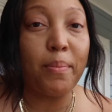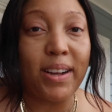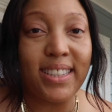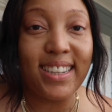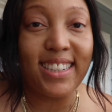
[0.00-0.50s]
we're
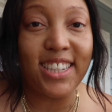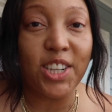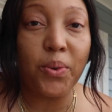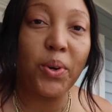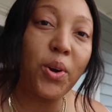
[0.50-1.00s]
about to head to
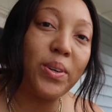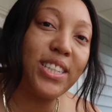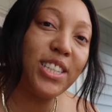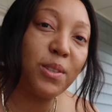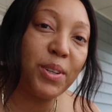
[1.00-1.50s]
dinner we're going
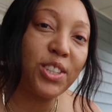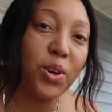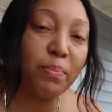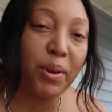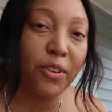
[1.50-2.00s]
to this place
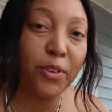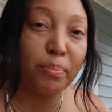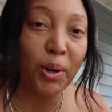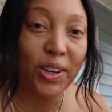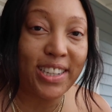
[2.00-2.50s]
called
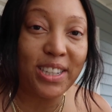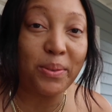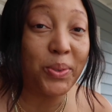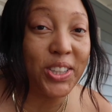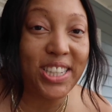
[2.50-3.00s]
Barefoot Bernie's and
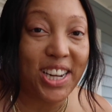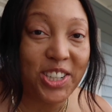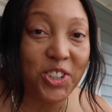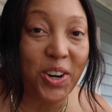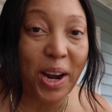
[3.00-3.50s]
I'm really
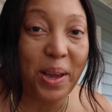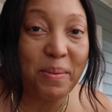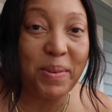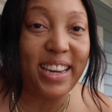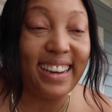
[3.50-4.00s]
excited to try
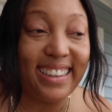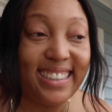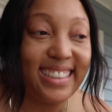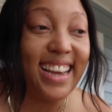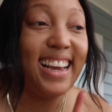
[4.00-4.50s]
it
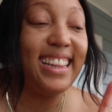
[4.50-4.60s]
because